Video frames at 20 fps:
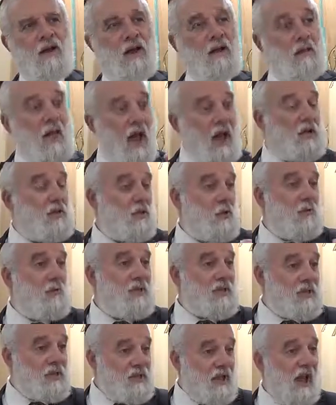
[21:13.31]
and actually
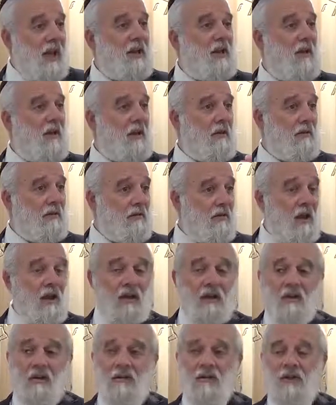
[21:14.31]
mistakenly
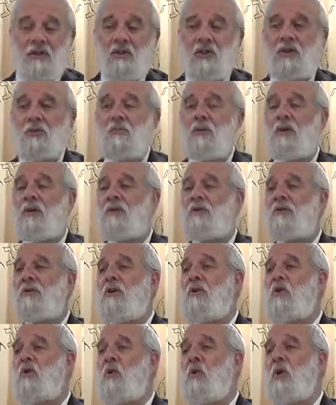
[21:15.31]
think that just because
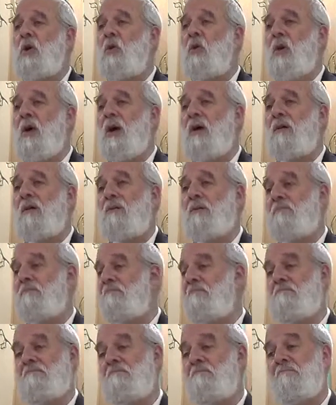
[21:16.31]
they're doing well,
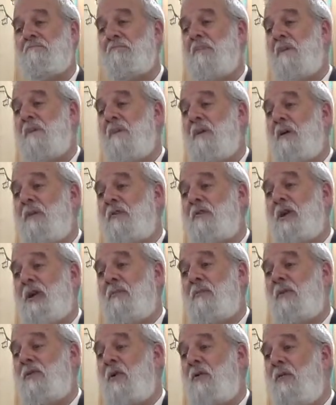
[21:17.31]

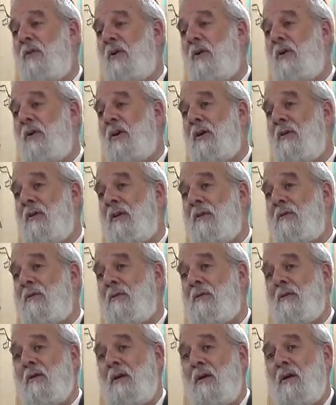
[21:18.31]
Hashem is overlooking them,
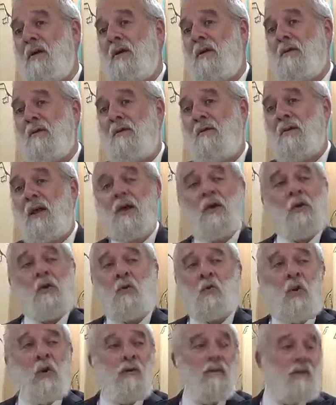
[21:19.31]
not going
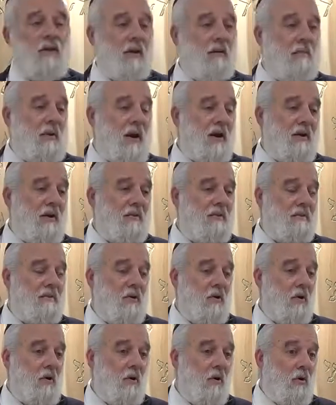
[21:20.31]
to do anything about it,
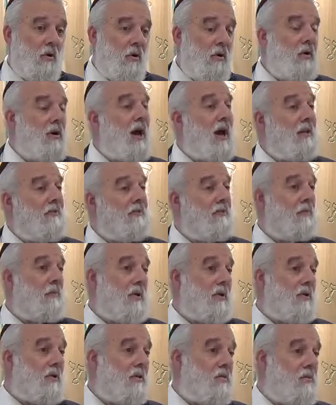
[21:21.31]
or God
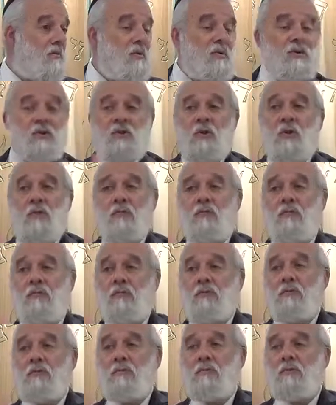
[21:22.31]
forbid that there is no
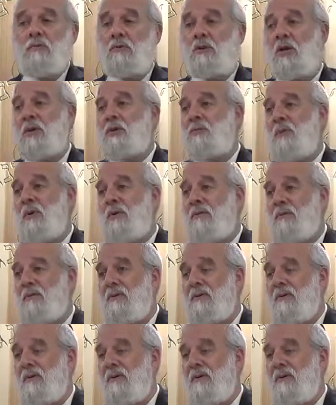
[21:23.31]
judgment